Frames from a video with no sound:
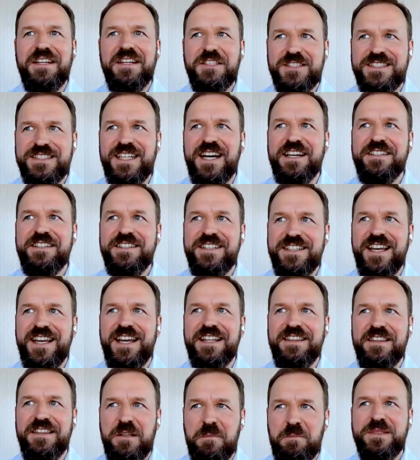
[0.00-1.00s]
Starting
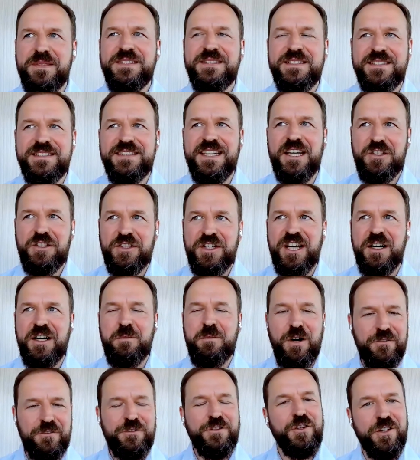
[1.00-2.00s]
at the business outcome
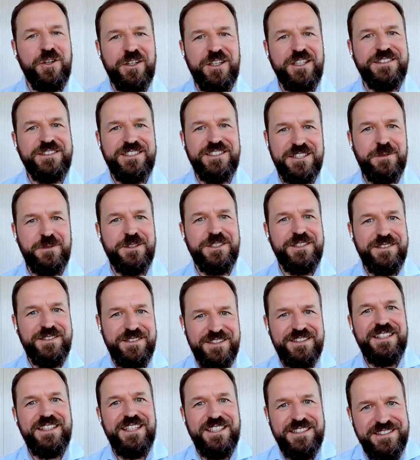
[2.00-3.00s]
of your customer
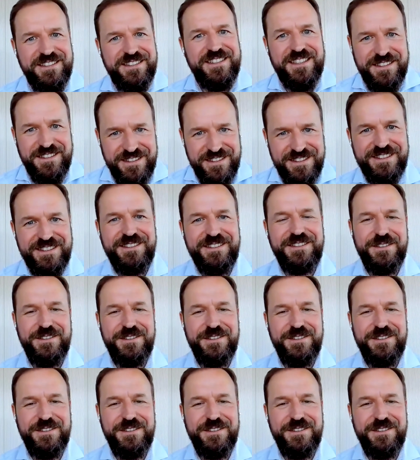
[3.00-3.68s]
in that sense.